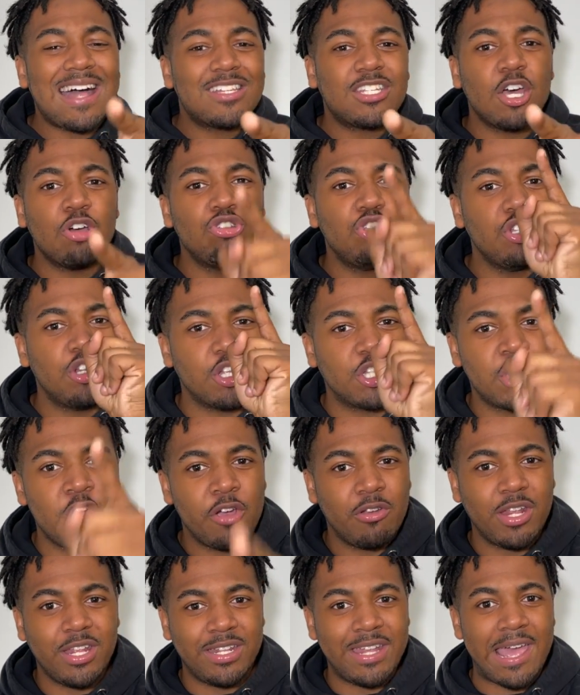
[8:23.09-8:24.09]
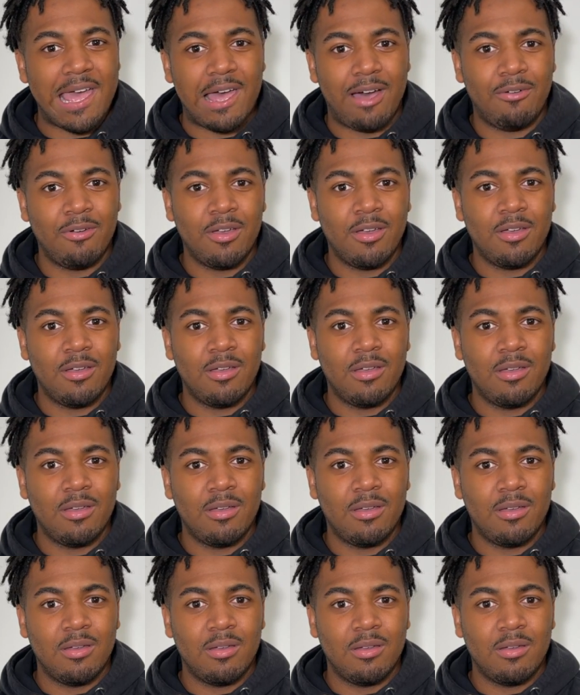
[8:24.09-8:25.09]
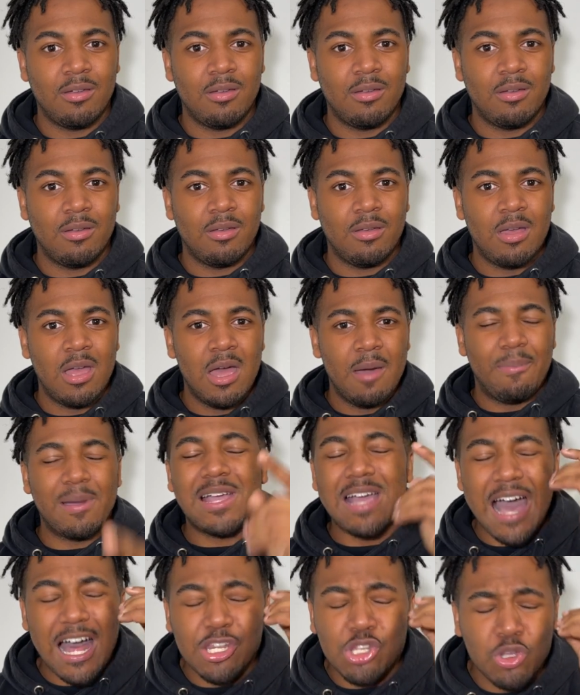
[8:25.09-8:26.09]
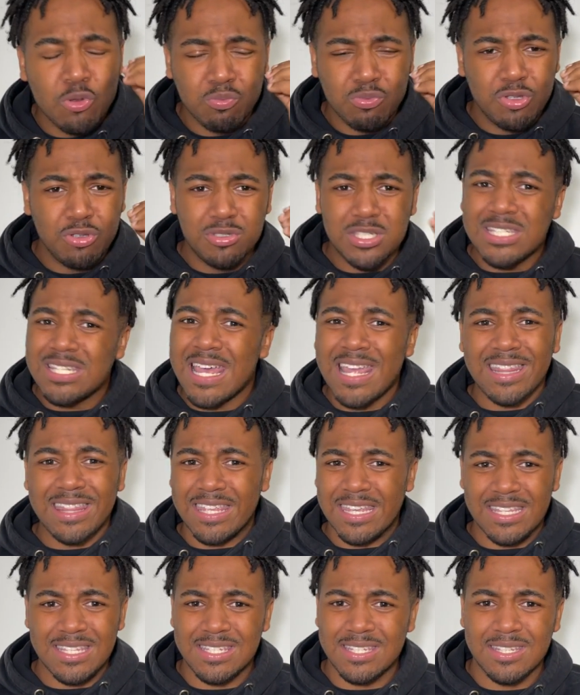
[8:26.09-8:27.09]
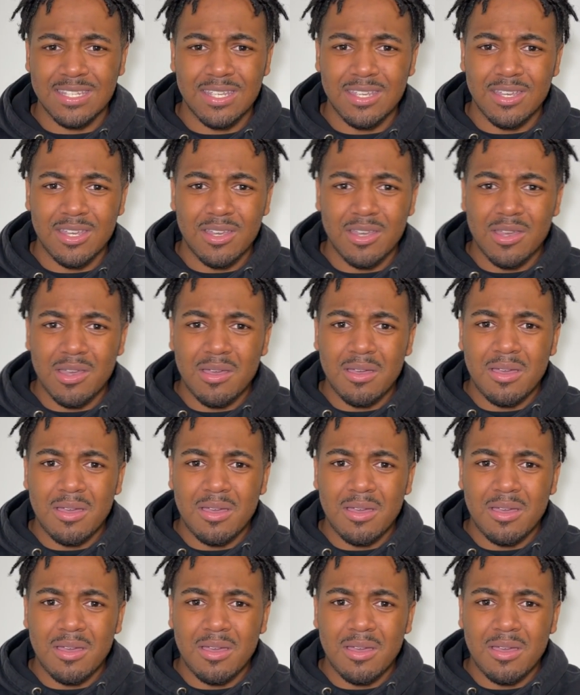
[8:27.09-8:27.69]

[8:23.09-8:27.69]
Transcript: God tells you to turn it down. But God, you said this.